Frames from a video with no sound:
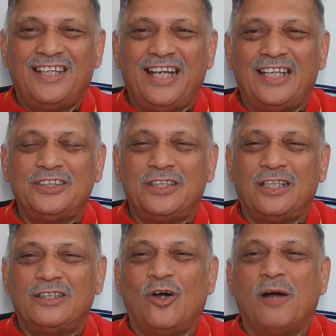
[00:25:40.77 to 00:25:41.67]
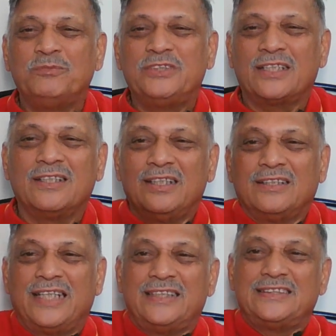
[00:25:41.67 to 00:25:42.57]
And the object
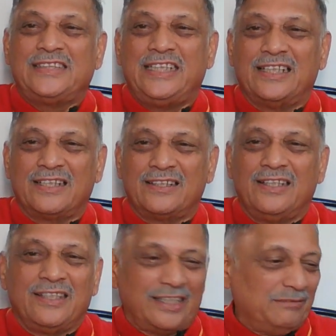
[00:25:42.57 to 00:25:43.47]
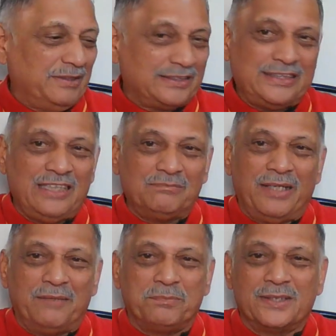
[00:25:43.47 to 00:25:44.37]
that is here can be seen
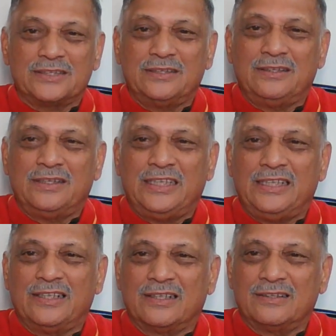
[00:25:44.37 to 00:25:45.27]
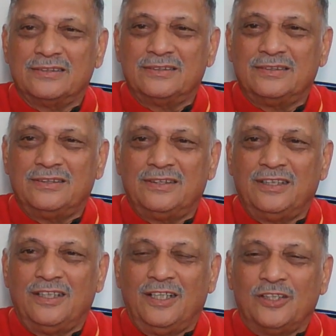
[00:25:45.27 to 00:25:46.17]
by a person here.
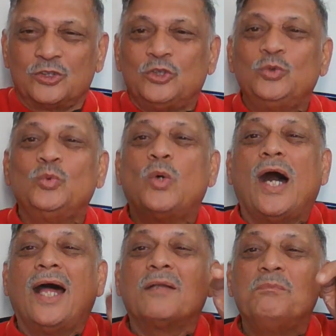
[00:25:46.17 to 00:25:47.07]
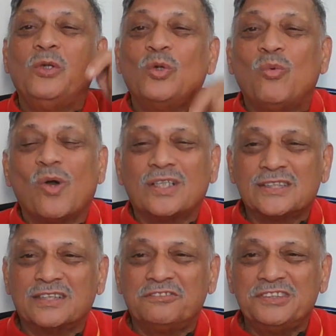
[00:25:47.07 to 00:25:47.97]
So you are below water
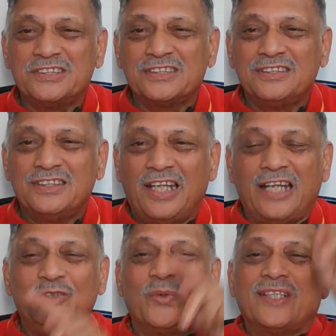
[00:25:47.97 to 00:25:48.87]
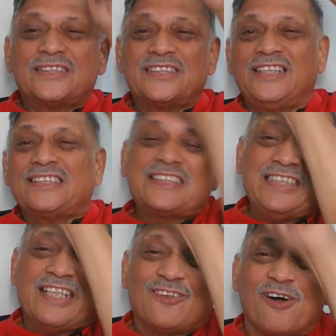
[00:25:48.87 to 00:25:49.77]
surface and you can still
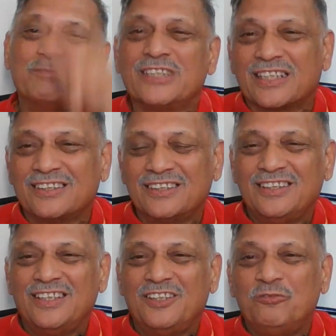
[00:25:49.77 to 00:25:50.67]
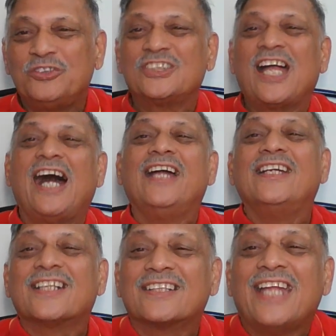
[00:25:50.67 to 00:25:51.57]
see an object which is
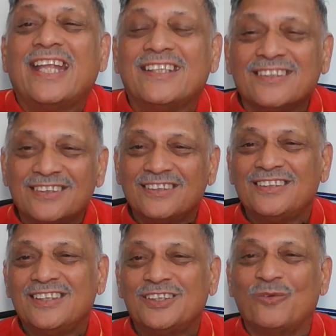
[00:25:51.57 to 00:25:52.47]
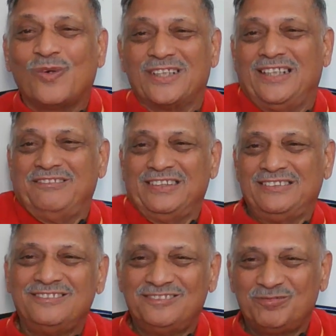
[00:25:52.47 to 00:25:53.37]
higher than the water level.
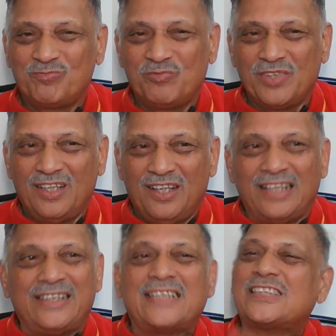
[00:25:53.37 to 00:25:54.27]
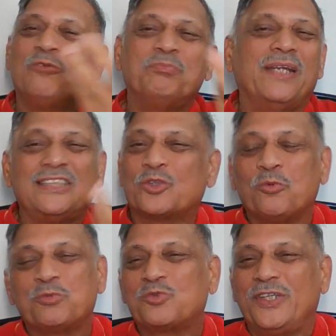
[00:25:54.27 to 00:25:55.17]
And that's how
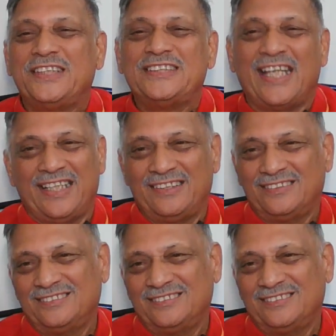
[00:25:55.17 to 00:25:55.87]
periscopes were designed.